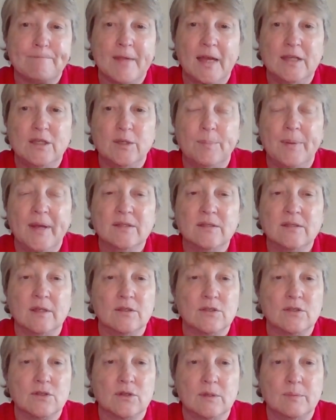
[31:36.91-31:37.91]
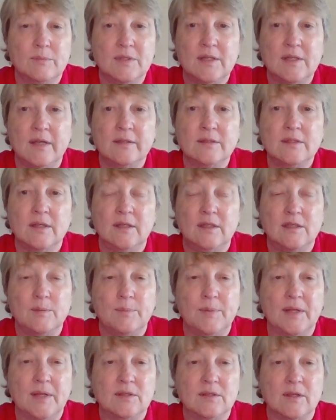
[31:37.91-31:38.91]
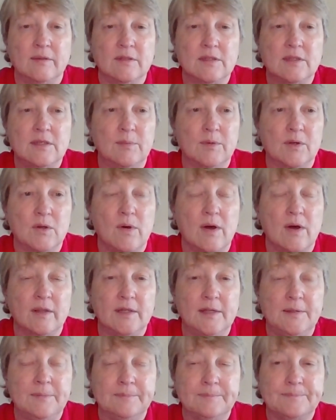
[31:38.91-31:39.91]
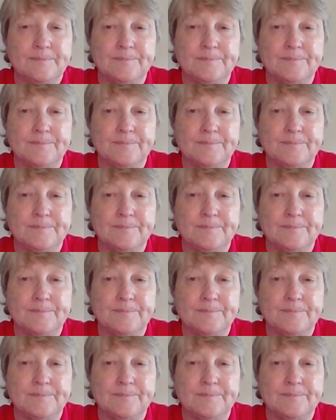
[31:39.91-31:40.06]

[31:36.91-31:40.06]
it depends on the circumstance and it depends on the semen quality.